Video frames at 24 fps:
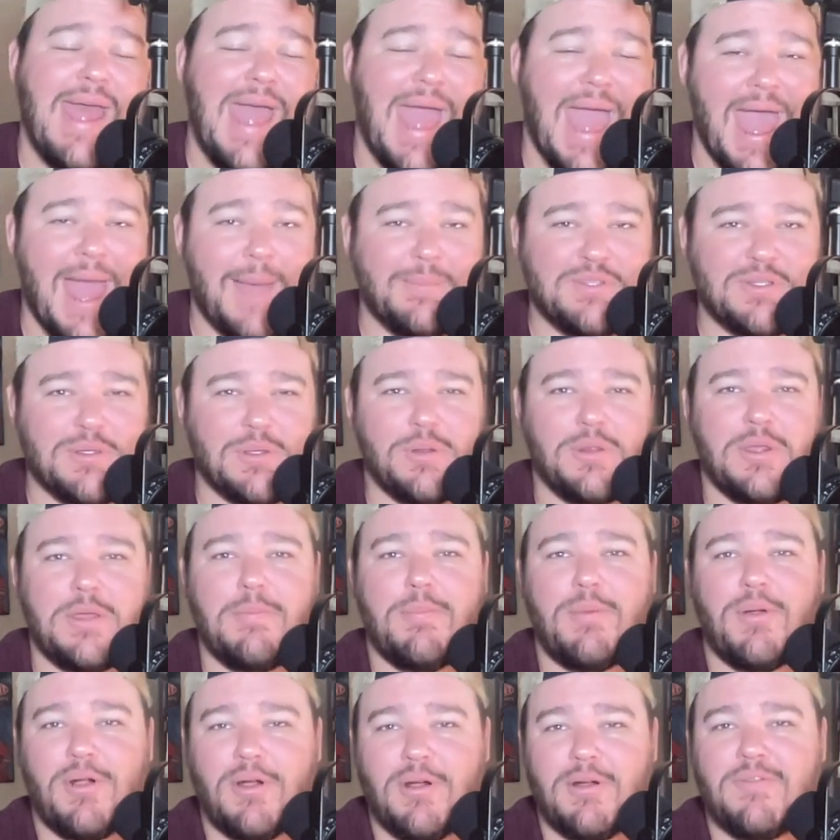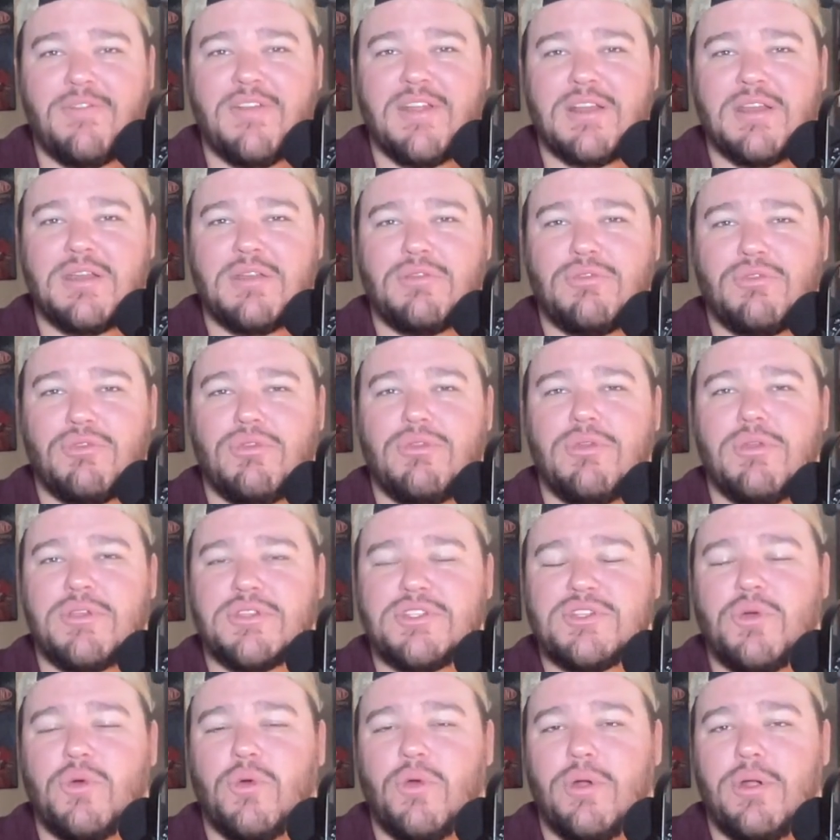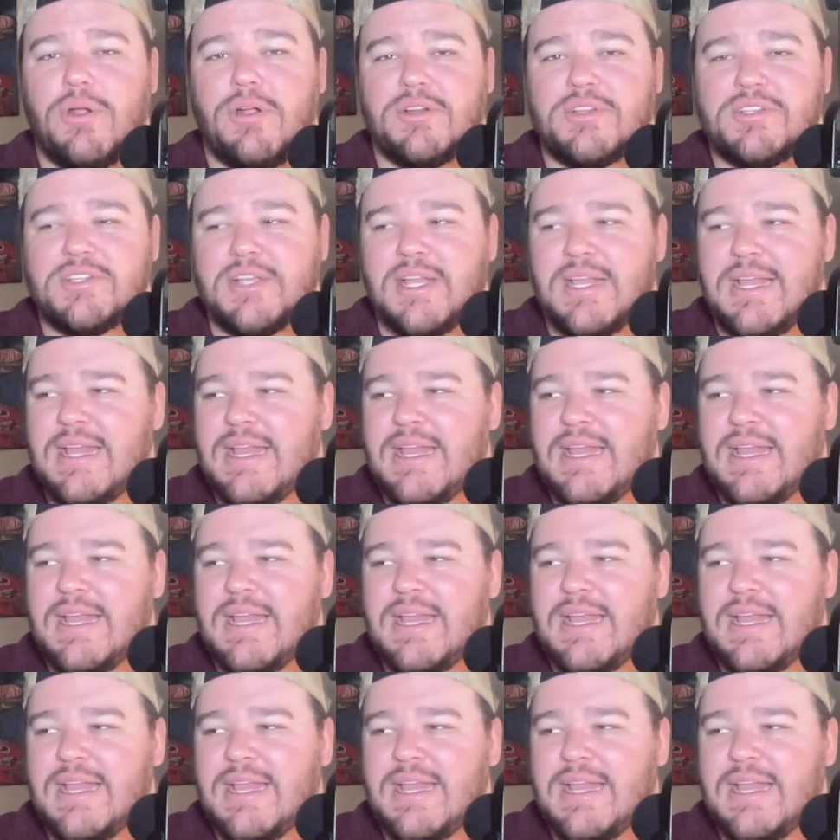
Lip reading: absolutely perfect through those corners.